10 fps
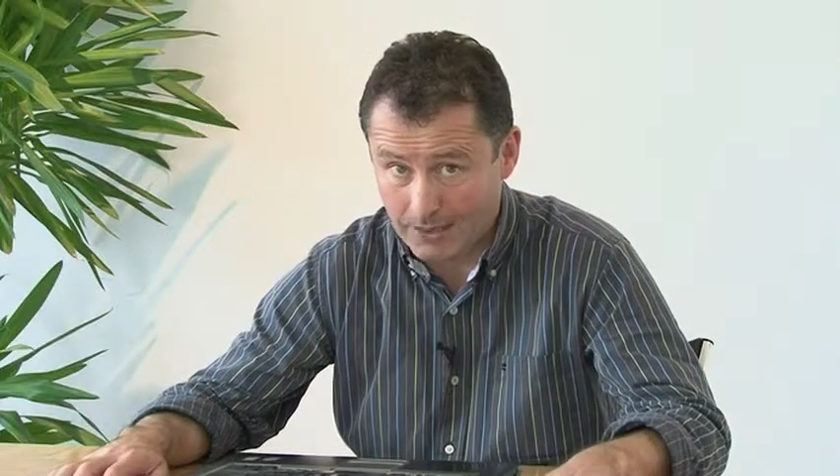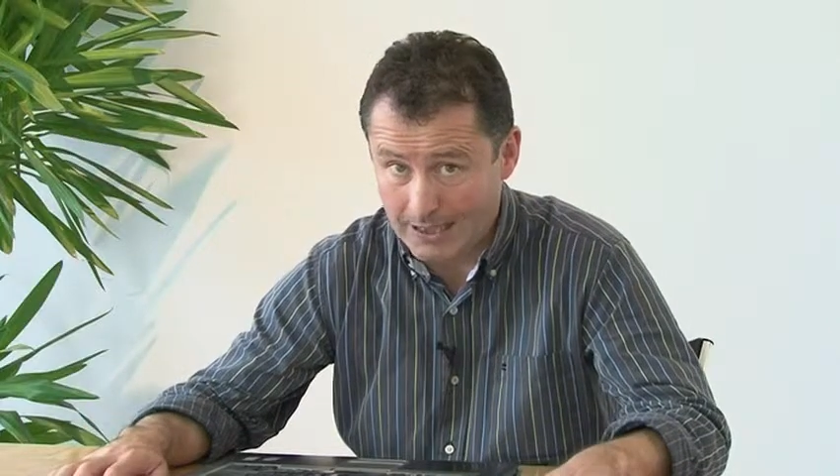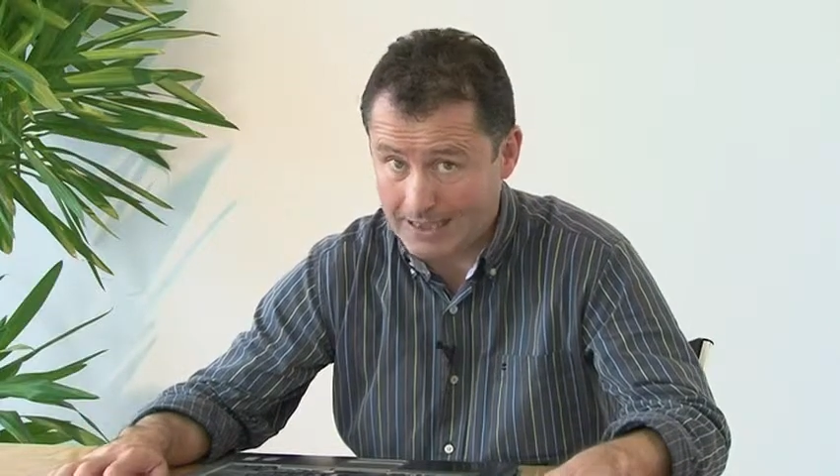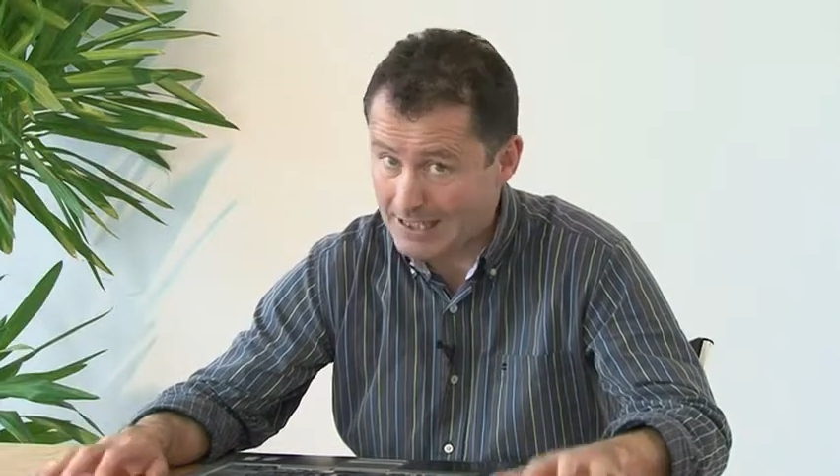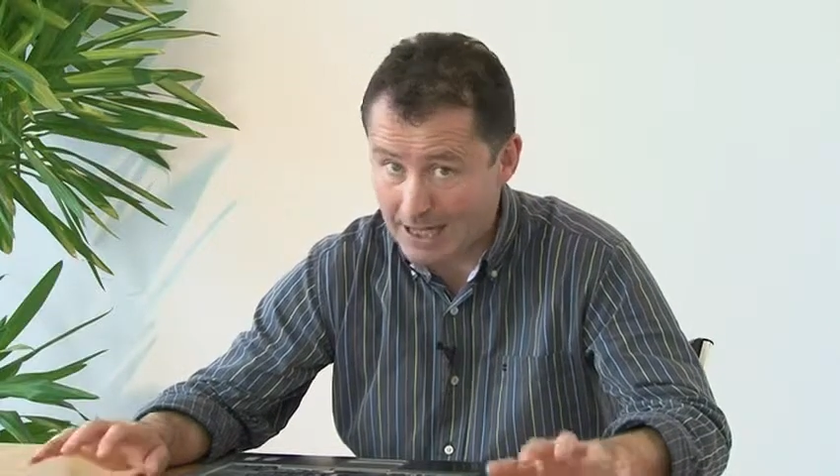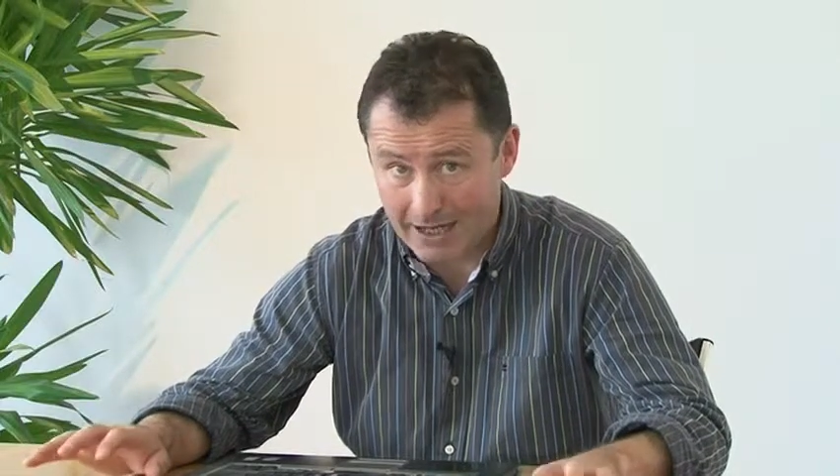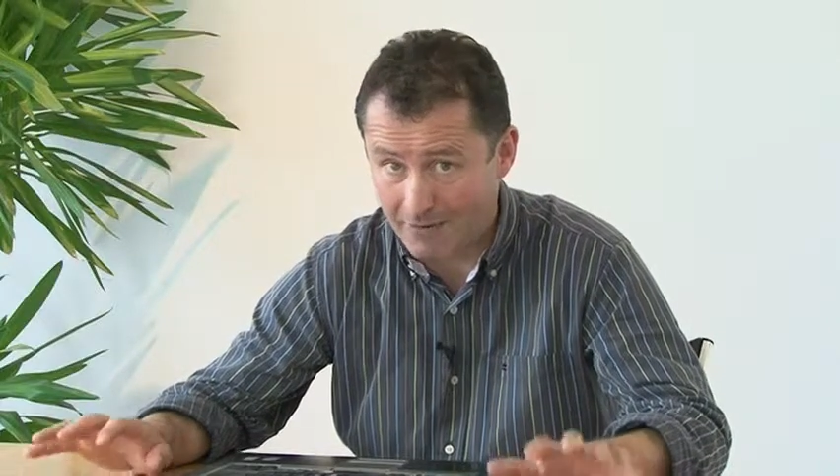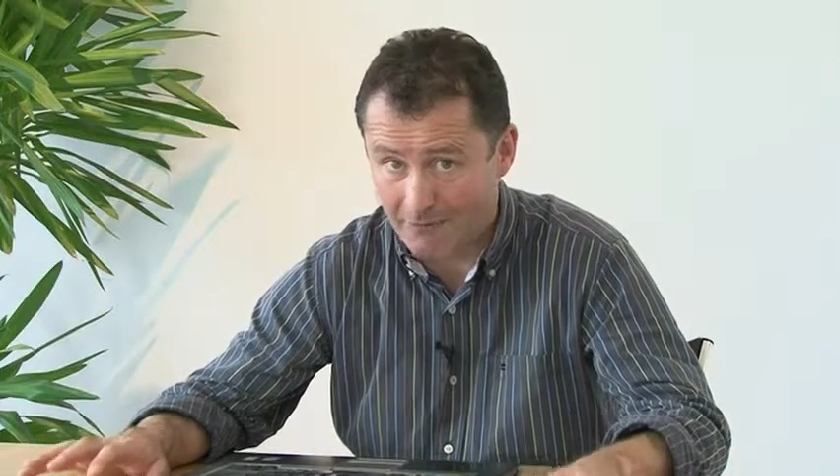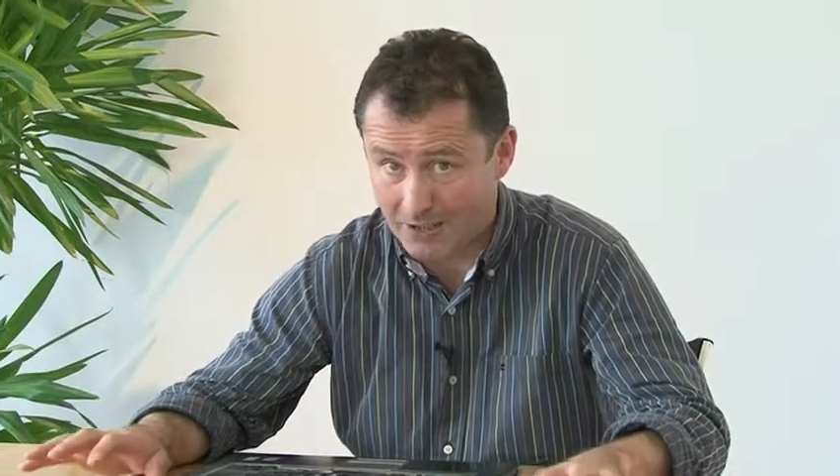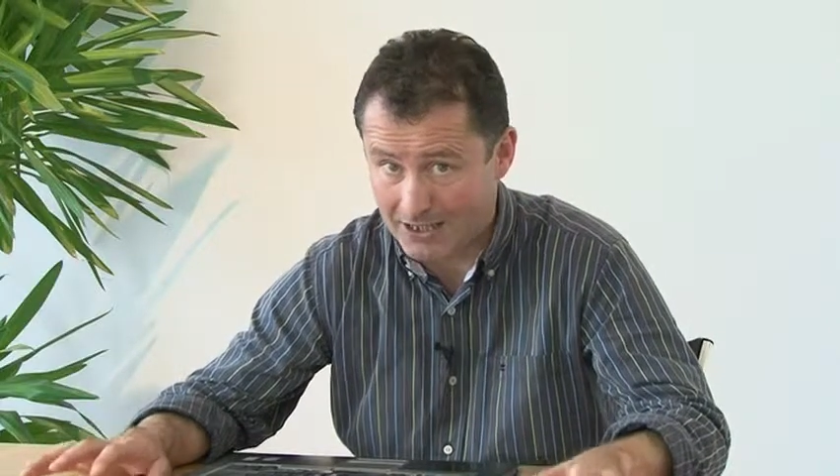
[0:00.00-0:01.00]
It's not
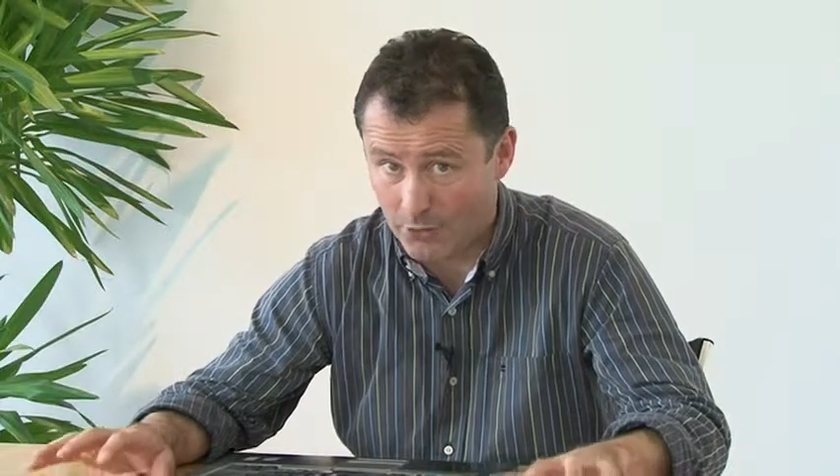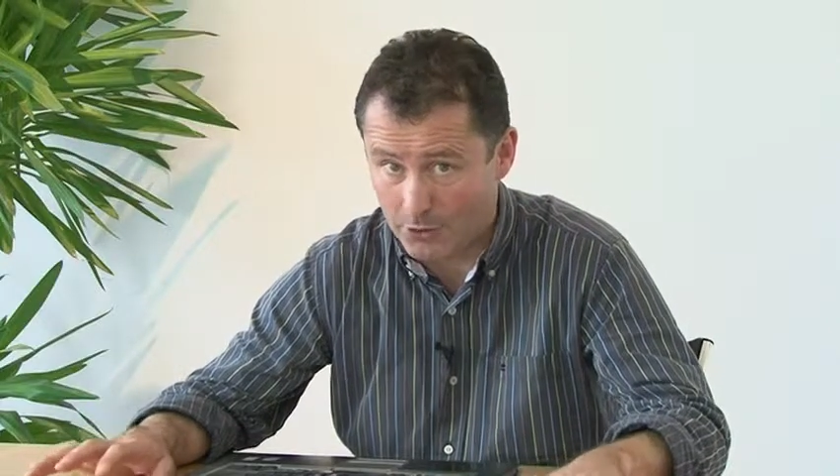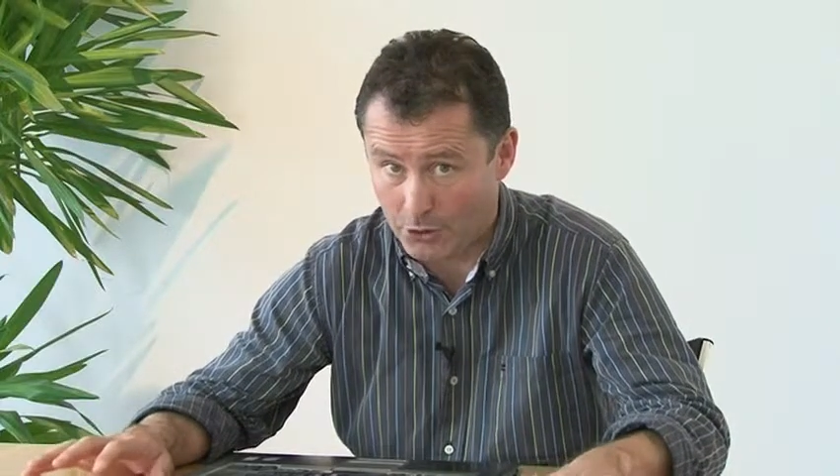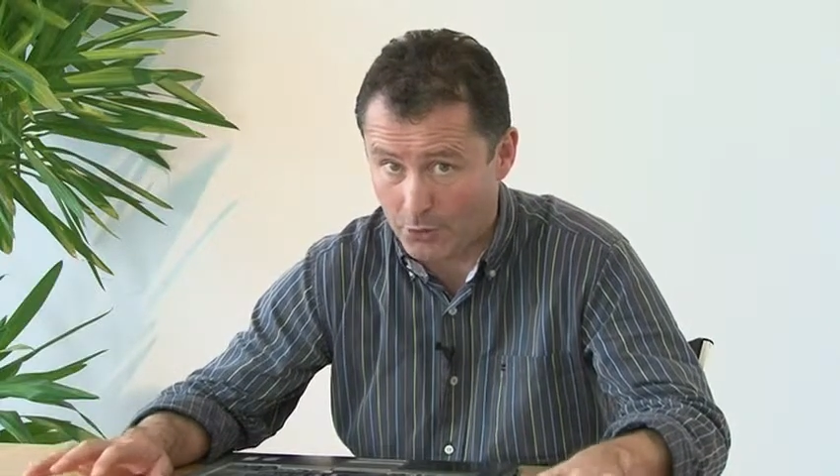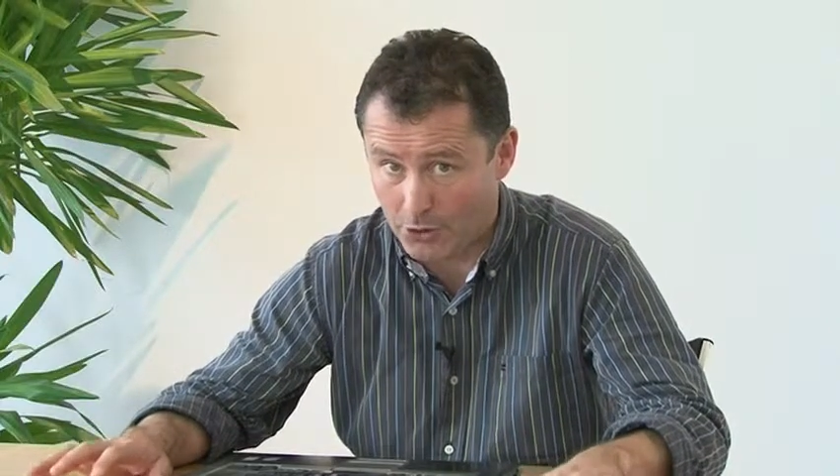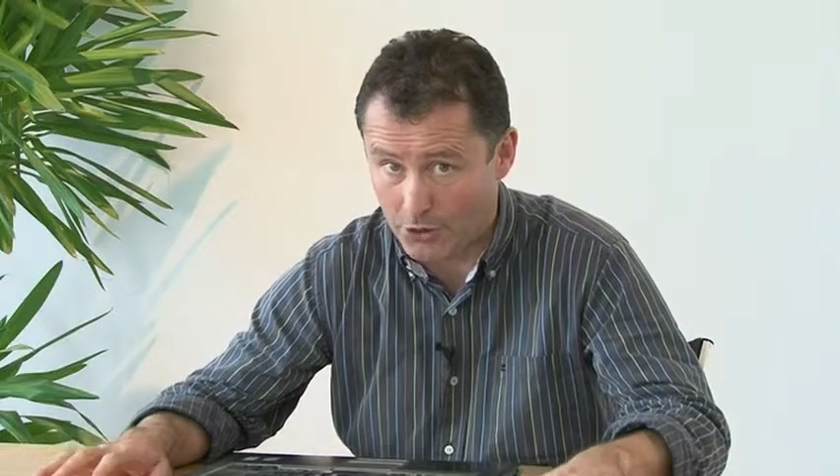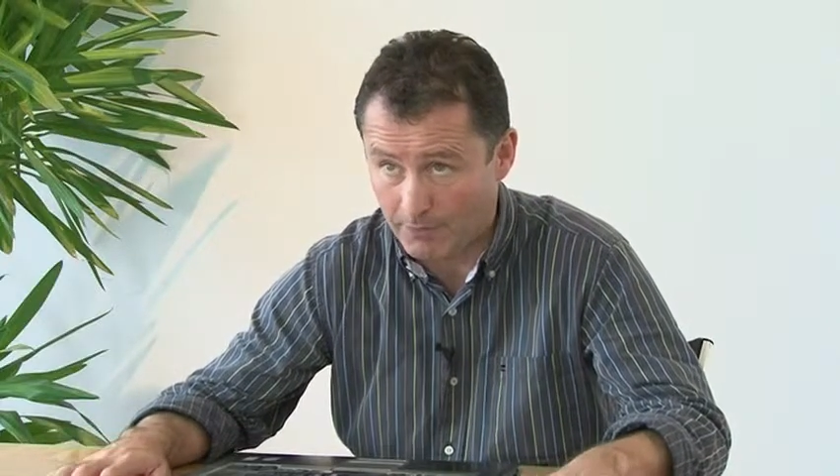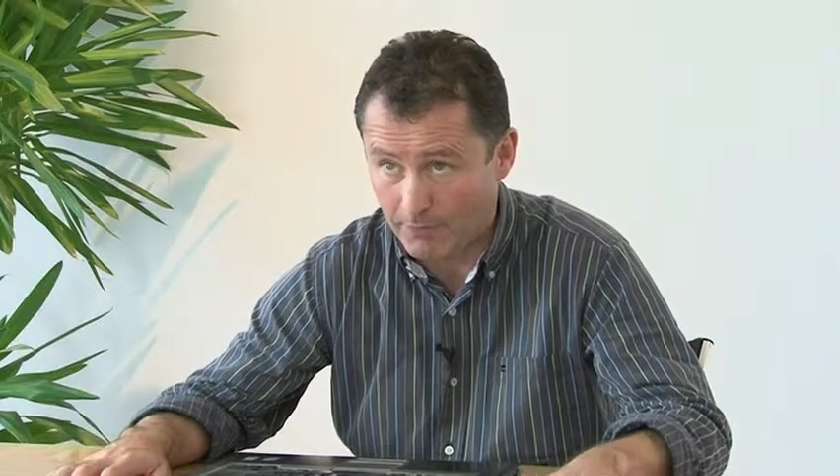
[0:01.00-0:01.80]
obvious how you do it.